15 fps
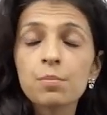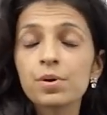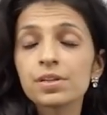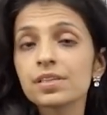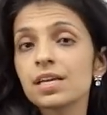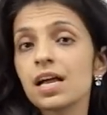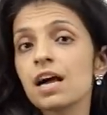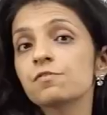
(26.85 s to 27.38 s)

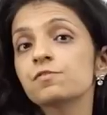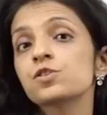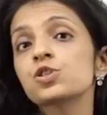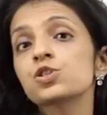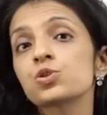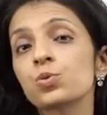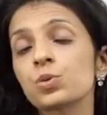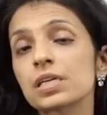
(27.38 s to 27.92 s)
but they have
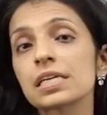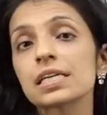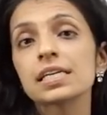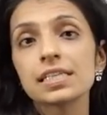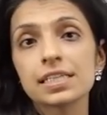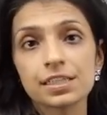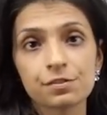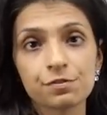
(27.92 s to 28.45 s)

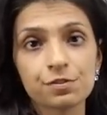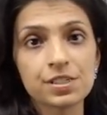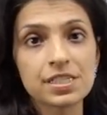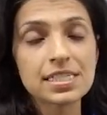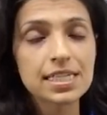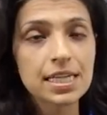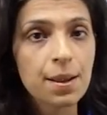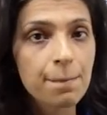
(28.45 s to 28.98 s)
totally
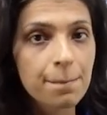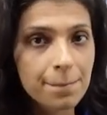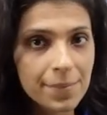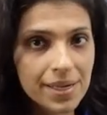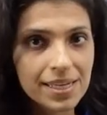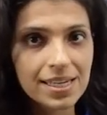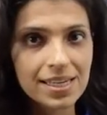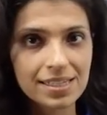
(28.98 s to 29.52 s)
different
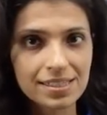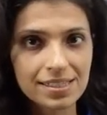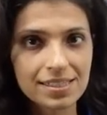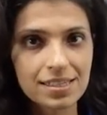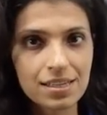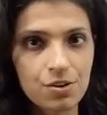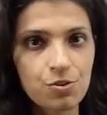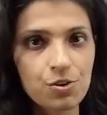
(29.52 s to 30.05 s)

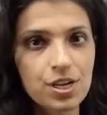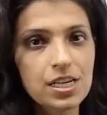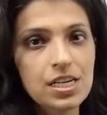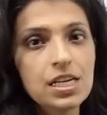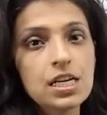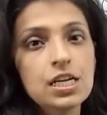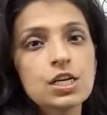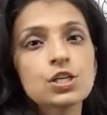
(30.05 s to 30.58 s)
meanings. Okay,
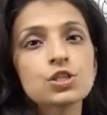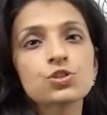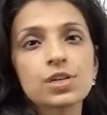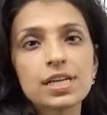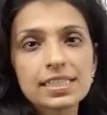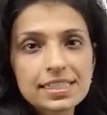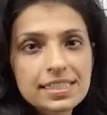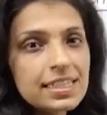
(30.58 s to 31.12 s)
so
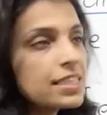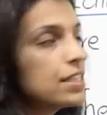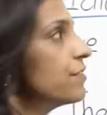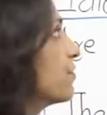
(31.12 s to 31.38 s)
let's take the